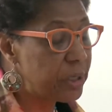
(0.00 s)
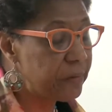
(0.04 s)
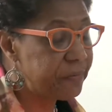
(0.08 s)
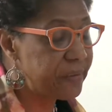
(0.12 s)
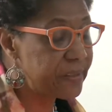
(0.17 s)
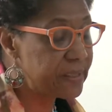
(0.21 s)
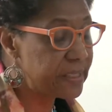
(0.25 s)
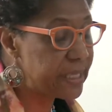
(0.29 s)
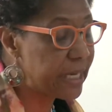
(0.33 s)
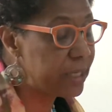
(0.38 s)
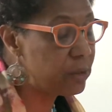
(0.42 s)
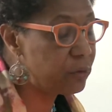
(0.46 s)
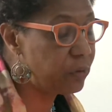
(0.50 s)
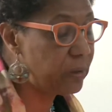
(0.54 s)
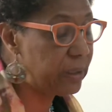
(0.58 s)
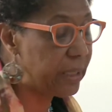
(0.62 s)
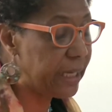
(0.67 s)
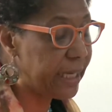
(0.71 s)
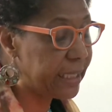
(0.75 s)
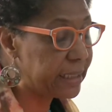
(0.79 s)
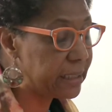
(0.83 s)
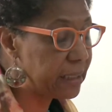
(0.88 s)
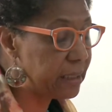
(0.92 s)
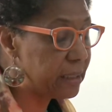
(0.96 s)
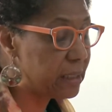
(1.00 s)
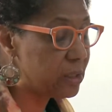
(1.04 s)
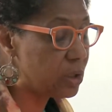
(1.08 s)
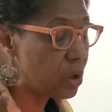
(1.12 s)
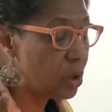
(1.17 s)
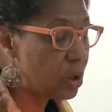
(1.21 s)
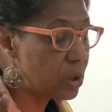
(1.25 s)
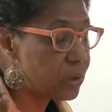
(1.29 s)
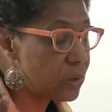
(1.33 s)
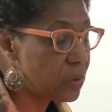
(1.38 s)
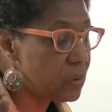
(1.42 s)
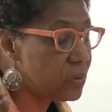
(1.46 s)
of a century later has
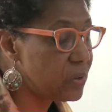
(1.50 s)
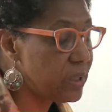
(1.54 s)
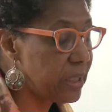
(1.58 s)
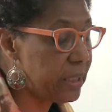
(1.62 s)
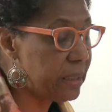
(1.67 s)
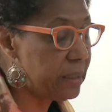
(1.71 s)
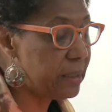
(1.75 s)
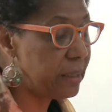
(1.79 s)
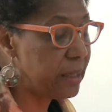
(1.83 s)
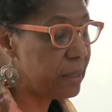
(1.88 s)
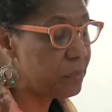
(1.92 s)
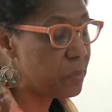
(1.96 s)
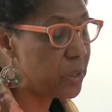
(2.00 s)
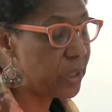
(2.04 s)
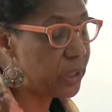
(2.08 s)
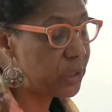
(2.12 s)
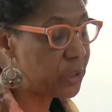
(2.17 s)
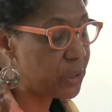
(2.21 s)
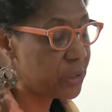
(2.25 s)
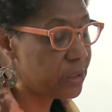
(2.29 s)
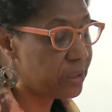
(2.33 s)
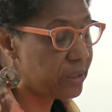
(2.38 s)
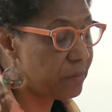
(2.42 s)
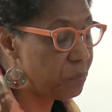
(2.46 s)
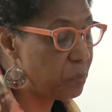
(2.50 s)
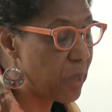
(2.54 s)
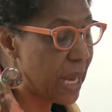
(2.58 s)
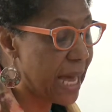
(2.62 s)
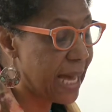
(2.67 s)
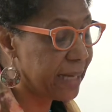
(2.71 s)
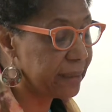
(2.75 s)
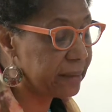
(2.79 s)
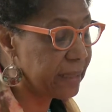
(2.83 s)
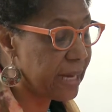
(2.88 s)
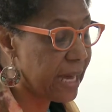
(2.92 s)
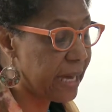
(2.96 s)
also seen the emergence of
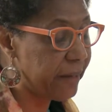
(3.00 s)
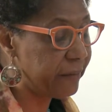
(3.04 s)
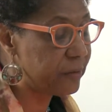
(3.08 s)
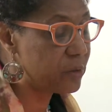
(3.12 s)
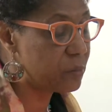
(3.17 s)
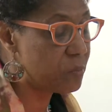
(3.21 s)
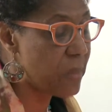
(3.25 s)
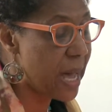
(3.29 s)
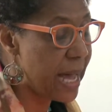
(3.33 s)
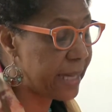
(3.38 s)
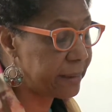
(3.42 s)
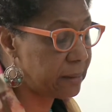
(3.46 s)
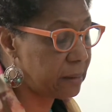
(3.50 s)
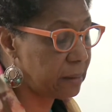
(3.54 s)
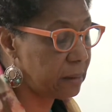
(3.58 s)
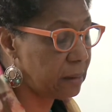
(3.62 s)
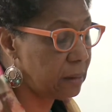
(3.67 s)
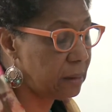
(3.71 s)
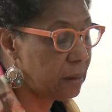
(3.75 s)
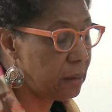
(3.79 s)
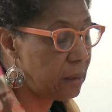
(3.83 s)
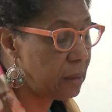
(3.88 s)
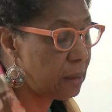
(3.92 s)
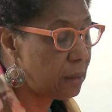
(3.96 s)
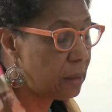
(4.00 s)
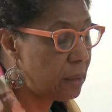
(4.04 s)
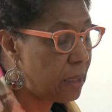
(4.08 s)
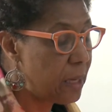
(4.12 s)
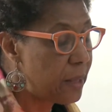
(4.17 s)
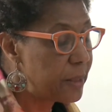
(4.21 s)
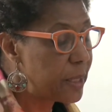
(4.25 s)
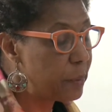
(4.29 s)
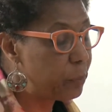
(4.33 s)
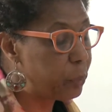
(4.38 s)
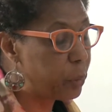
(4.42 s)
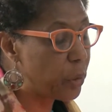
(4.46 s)
Black Lives Matter,
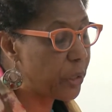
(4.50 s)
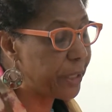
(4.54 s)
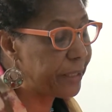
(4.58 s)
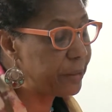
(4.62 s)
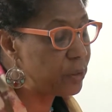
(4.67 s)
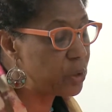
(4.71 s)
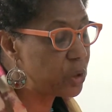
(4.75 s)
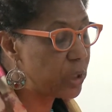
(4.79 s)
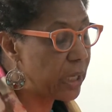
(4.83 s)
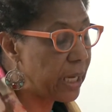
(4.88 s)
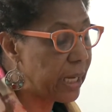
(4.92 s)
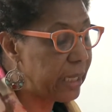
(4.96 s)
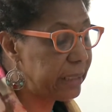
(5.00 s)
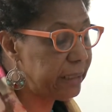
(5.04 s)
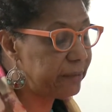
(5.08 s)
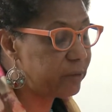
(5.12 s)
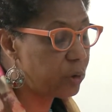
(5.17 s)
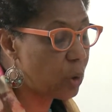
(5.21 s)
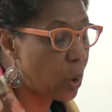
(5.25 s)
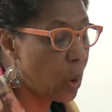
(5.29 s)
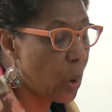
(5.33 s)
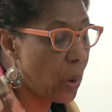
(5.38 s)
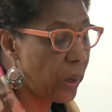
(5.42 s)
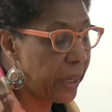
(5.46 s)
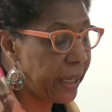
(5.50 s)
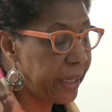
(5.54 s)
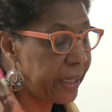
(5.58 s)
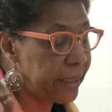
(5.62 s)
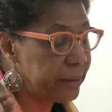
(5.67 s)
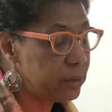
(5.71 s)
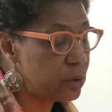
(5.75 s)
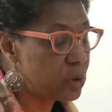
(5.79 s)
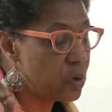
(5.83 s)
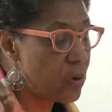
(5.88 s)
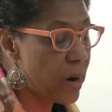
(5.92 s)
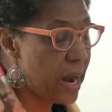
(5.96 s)
the brainchild of queer
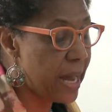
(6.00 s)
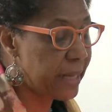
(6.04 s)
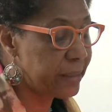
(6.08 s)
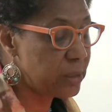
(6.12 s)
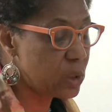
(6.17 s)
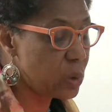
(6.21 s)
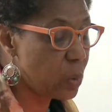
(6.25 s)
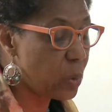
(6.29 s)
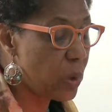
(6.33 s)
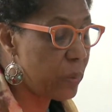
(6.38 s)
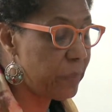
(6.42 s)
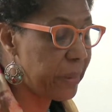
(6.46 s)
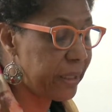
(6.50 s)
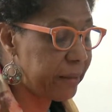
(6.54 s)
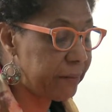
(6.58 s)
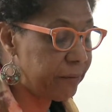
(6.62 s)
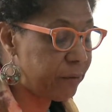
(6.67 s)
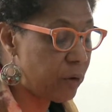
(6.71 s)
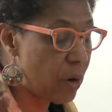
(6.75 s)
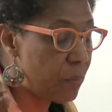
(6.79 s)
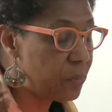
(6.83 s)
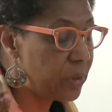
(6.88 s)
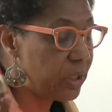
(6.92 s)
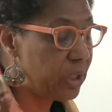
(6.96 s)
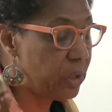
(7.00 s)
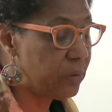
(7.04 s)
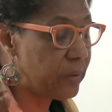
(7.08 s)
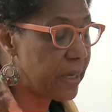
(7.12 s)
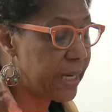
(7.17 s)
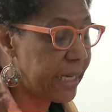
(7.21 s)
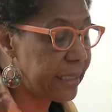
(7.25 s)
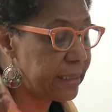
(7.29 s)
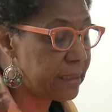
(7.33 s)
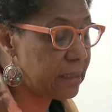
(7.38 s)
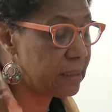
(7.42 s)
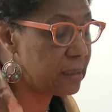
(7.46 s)
and trans women from the
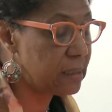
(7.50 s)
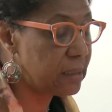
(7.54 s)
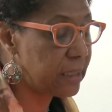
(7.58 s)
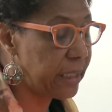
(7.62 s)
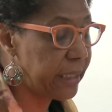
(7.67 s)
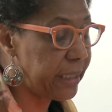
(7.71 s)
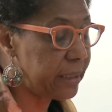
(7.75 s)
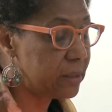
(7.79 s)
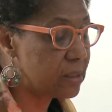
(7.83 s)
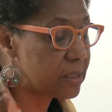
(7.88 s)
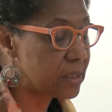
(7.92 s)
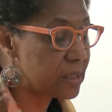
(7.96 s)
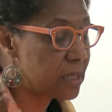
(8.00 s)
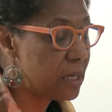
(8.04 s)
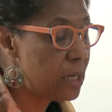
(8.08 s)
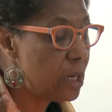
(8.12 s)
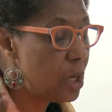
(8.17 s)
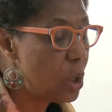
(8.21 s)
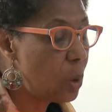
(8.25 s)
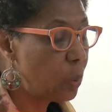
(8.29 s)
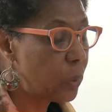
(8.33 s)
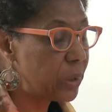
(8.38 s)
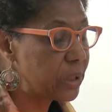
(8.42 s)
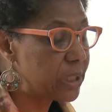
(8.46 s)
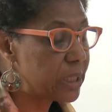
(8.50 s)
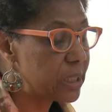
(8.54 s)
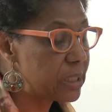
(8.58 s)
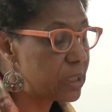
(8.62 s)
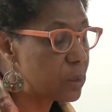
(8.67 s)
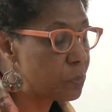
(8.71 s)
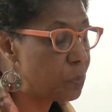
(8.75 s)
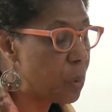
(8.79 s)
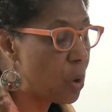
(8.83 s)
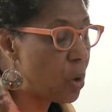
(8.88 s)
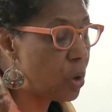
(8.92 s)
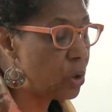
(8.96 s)
United States, which has
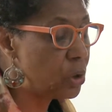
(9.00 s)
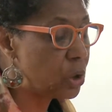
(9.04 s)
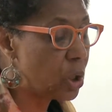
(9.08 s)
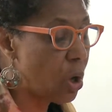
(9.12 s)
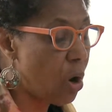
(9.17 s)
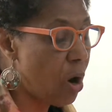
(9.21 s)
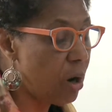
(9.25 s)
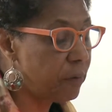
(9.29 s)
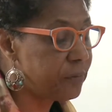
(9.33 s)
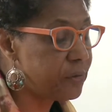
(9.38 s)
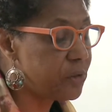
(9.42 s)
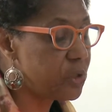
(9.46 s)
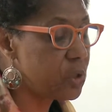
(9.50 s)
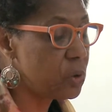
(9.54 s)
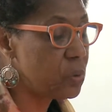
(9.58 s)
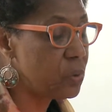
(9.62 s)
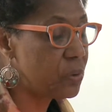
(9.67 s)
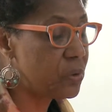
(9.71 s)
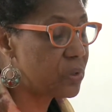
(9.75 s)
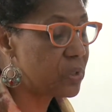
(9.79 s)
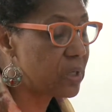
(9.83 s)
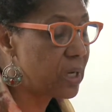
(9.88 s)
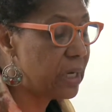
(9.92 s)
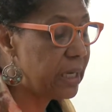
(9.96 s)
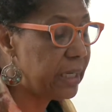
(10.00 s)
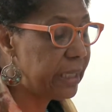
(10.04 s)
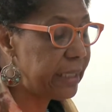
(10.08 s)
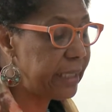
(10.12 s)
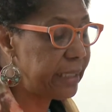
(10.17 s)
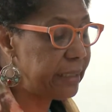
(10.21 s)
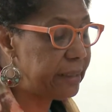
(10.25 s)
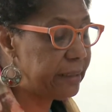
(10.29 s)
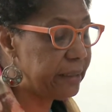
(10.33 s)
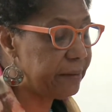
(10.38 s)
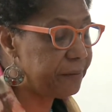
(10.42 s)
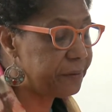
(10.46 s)
spawned offshoots
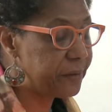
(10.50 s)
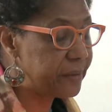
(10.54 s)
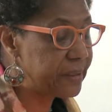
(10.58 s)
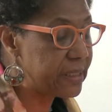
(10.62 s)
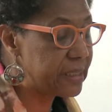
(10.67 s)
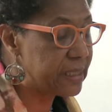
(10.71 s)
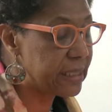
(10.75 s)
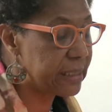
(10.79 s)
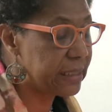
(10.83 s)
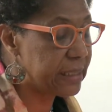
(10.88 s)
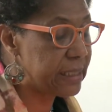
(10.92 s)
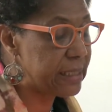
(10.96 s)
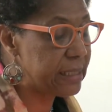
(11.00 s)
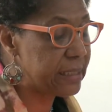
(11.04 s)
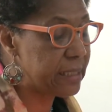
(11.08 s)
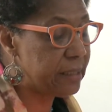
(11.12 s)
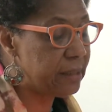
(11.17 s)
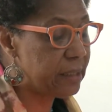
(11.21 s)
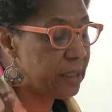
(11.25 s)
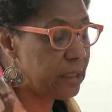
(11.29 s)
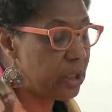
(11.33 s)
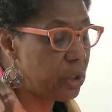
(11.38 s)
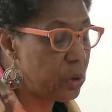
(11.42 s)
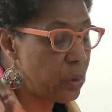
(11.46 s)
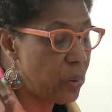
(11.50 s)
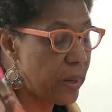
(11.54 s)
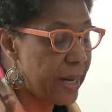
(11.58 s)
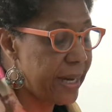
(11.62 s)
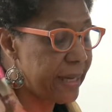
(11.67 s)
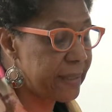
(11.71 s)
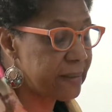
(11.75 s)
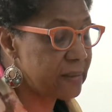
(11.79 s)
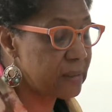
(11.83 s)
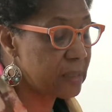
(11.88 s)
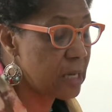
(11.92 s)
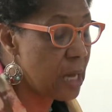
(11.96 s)
in different cities in the
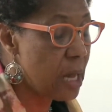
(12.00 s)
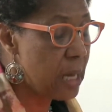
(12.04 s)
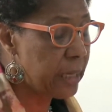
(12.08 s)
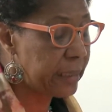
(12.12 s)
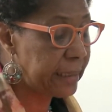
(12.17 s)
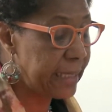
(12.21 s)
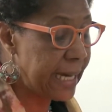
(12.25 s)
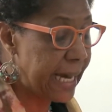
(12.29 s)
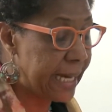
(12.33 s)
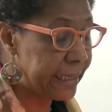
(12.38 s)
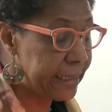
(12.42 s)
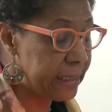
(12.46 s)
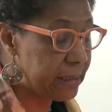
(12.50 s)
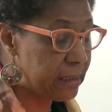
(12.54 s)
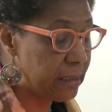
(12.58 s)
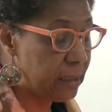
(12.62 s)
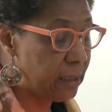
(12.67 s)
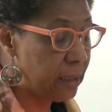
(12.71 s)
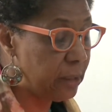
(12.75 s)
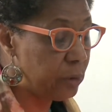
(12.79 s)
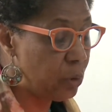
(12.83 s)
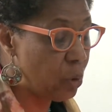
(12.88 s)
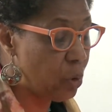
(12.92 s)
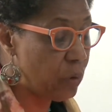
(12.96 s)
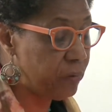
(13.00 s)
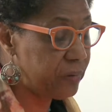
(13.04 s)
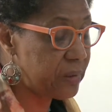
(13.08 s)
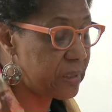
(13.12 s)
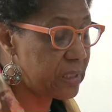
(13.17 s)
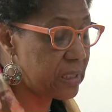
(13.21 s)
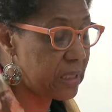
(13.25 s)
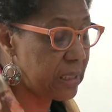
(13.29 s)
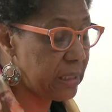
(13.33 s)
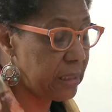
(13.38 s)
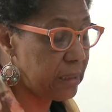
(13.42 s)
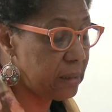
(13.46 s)
US, Canada, and
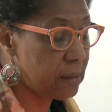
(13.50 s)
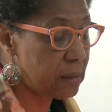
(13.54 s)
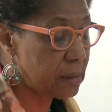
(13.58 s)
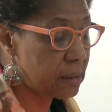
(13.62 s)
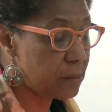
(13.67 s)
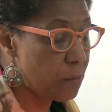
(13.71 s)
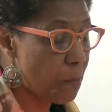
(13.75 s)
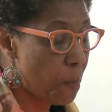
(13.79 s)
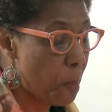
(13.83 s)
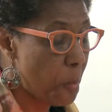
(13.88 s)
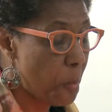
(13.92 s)
overseas.